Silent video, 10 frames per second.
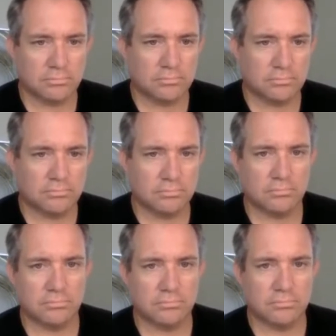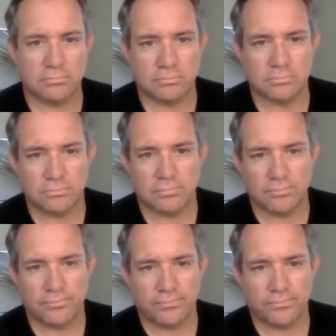
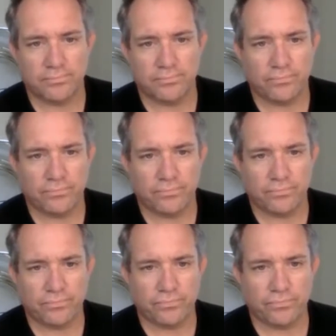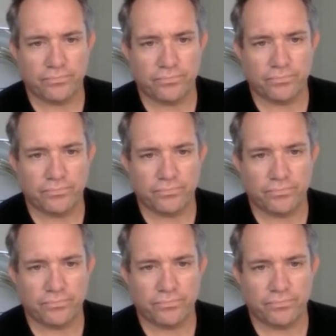
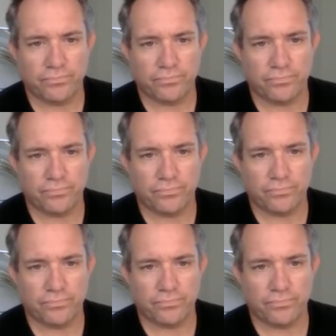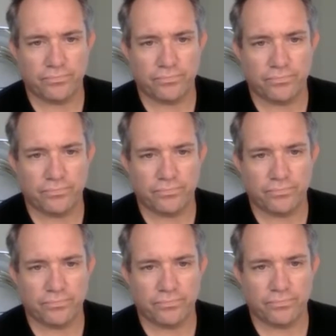
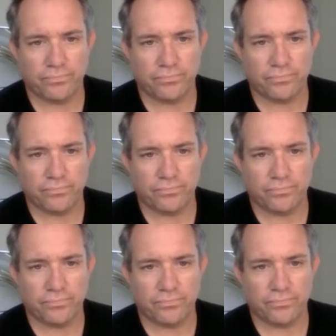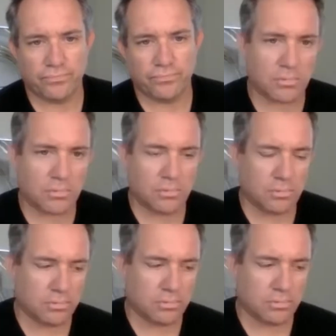
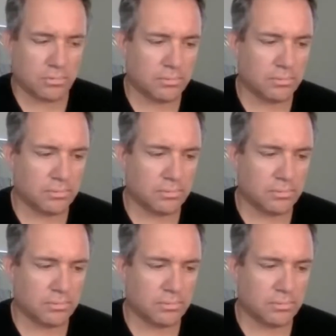(silent)